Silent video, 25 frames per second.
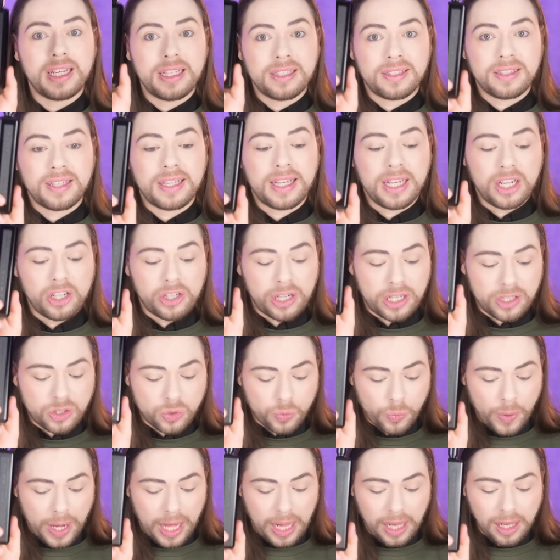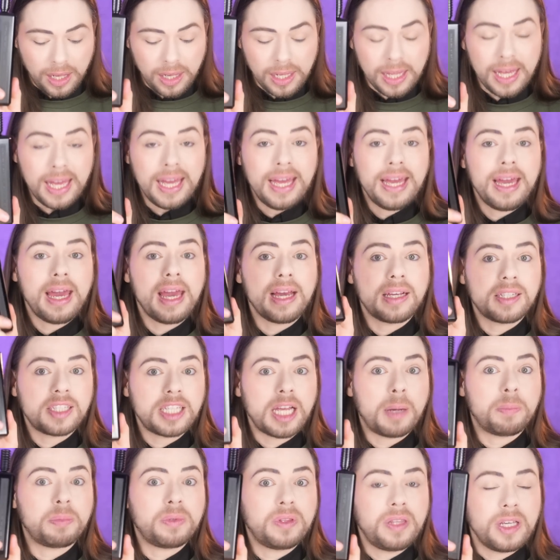is here as well,
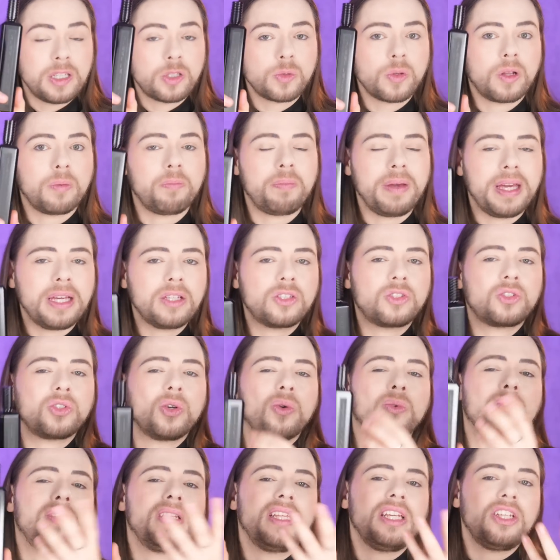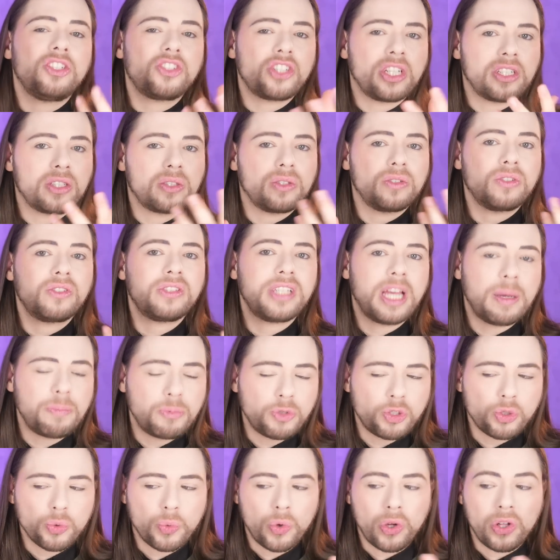except this one being so niche and
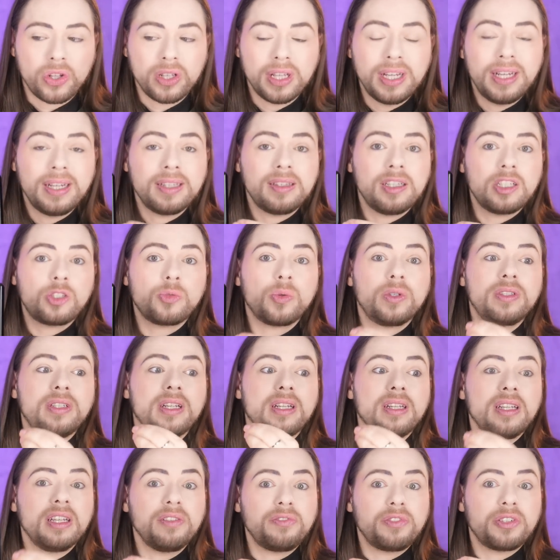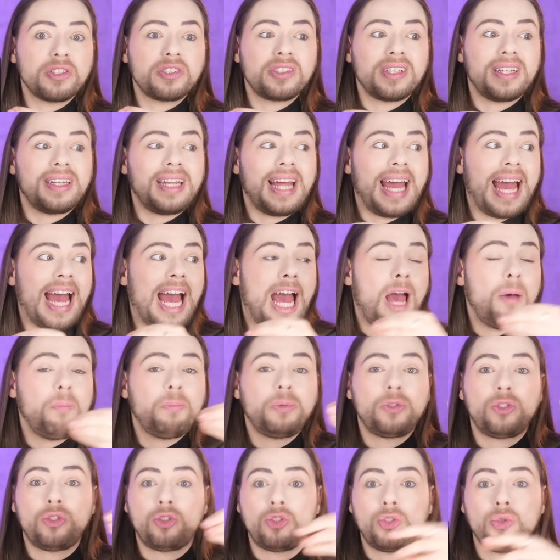conceptual, this one delivers it
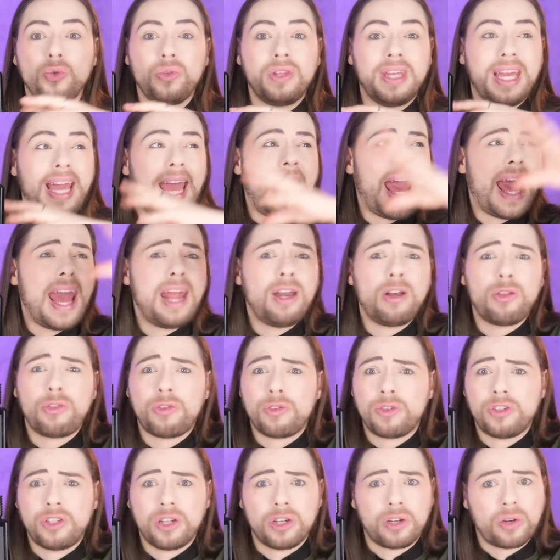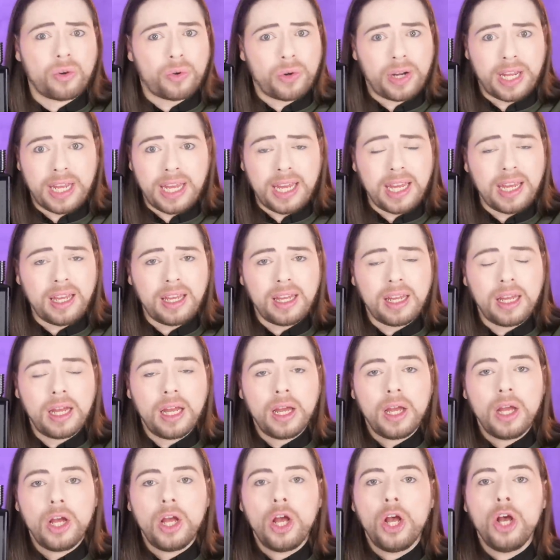amped to the nth degree.
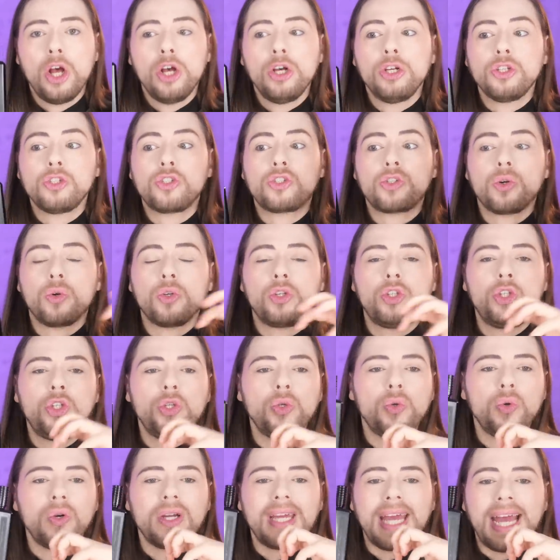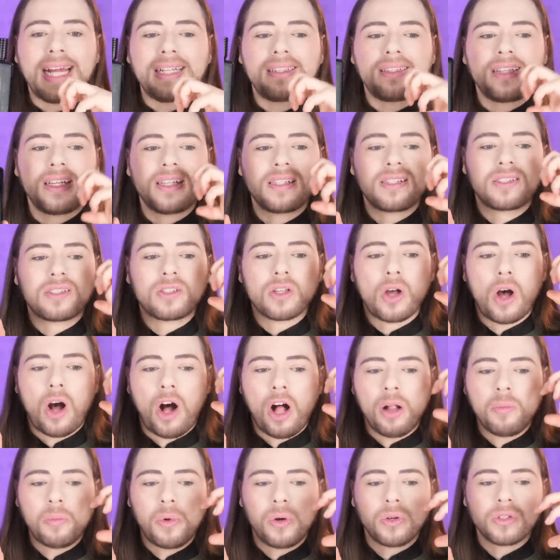So you get this
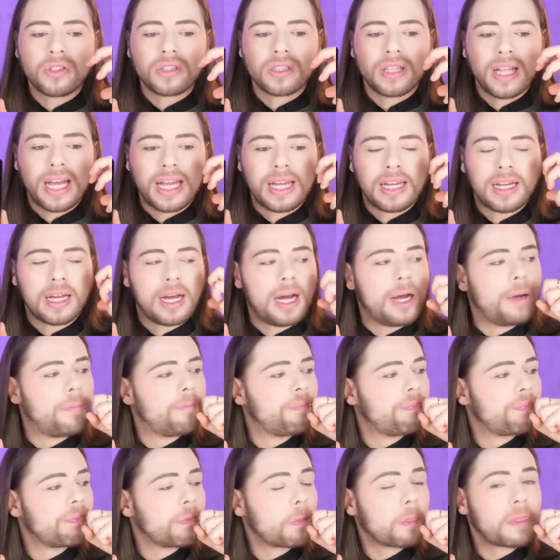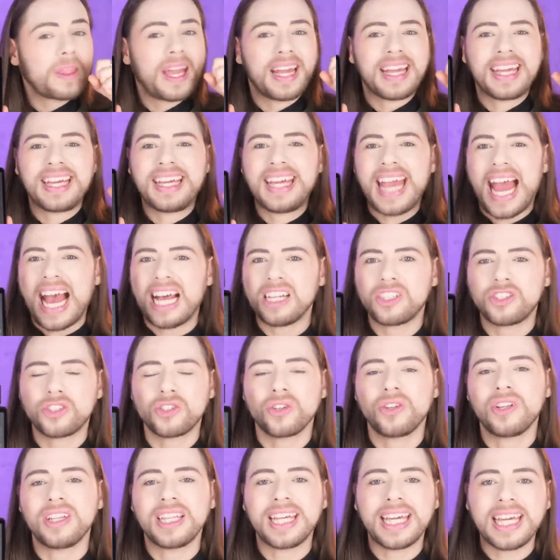almost like um,
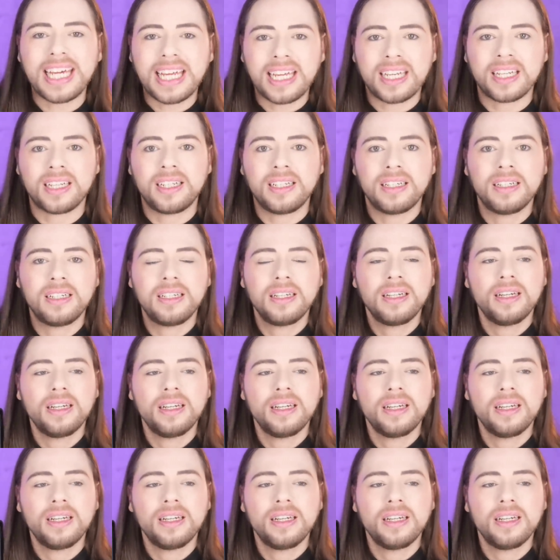gasoline,